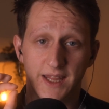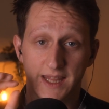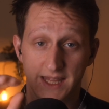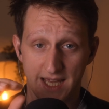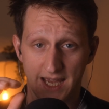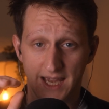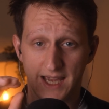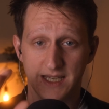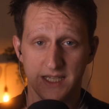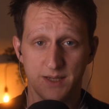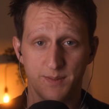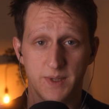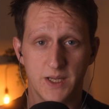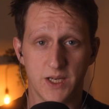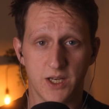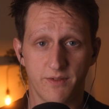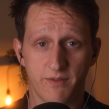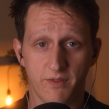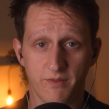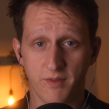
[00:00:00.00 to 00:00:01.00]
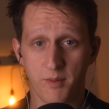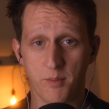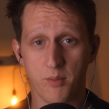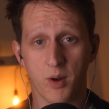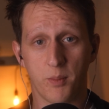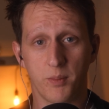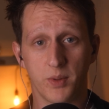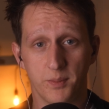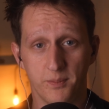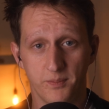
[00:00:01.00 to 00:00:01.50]
That had to be enough of a
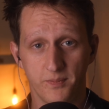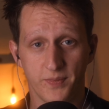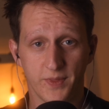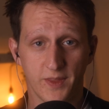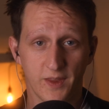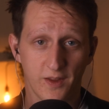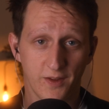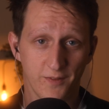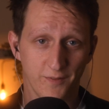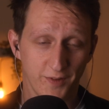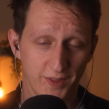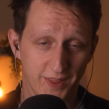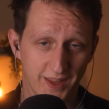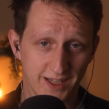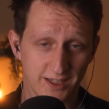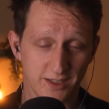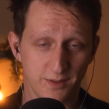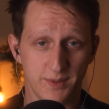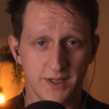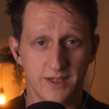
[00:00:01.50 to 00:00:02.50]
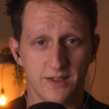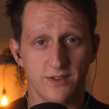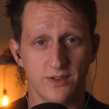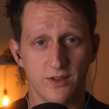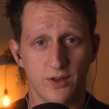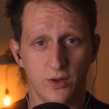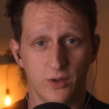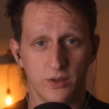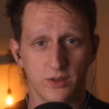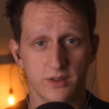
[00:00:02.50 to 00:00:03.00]
problem for that to be
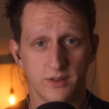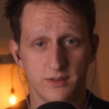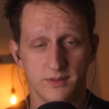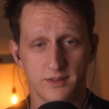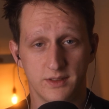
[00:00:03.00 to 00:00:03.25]
installed.